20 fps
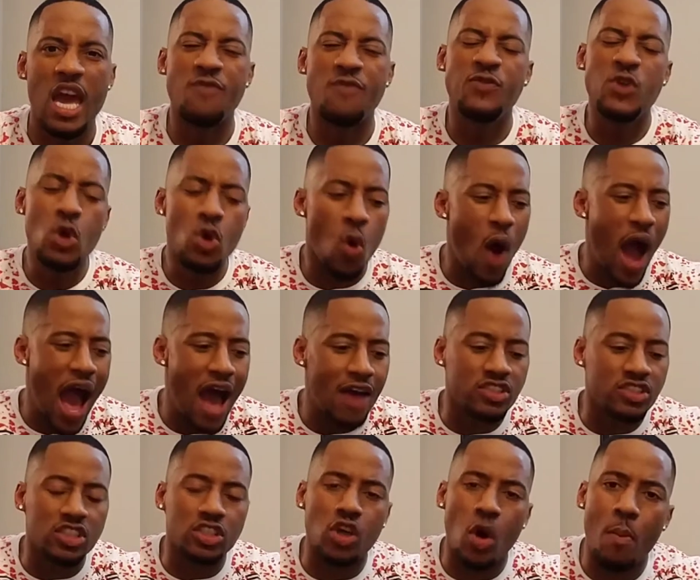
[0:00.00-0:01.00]
if you don't
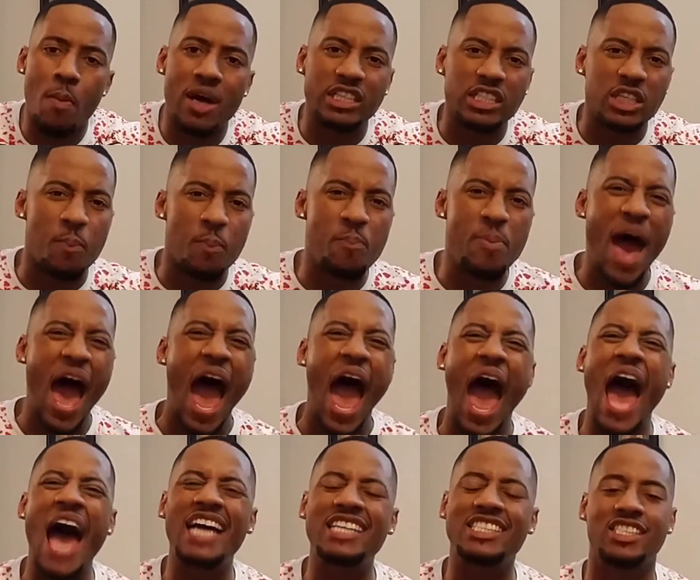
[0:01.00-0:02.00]
have so much
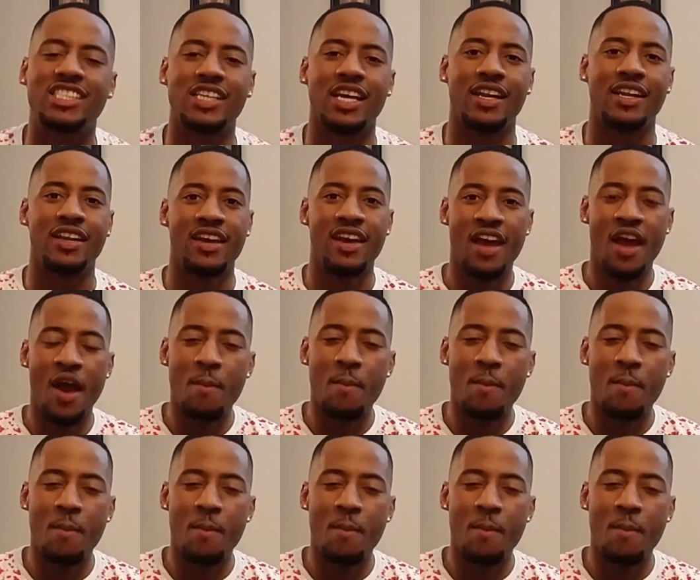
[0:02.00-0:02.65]
passion